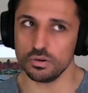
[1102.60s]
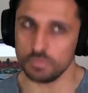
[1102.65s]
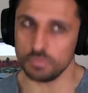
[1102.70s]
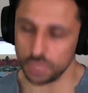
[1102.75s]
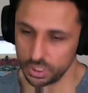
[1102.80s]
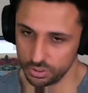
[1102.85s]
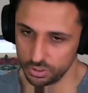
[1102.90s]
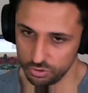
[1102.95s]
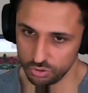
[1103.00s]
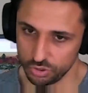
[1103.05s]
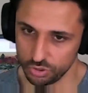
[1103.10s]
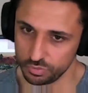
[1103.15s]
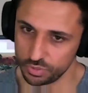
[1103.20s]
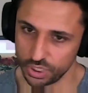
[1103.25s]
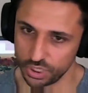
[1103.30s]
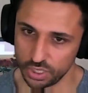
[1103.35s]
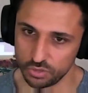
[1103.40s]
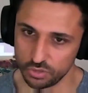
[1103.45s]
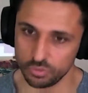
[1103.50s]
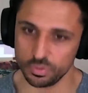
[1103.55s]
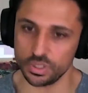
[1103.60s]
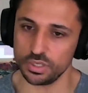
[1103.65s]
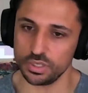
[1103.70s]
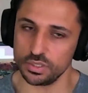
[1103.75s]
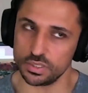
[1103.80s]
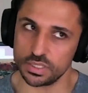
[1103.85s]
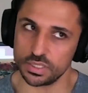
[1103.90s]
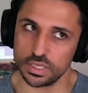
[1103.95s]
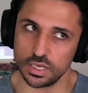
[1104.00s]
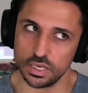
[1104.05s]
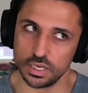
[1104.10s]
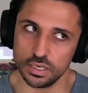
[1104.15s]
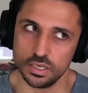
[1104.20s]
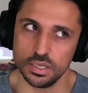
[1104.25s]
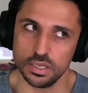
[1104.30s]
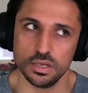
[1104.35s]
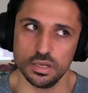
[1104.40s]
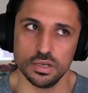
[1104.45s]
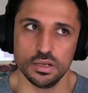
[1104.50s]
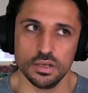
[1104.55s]
my youtube channel because uh,
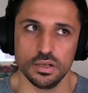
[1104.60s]
mm.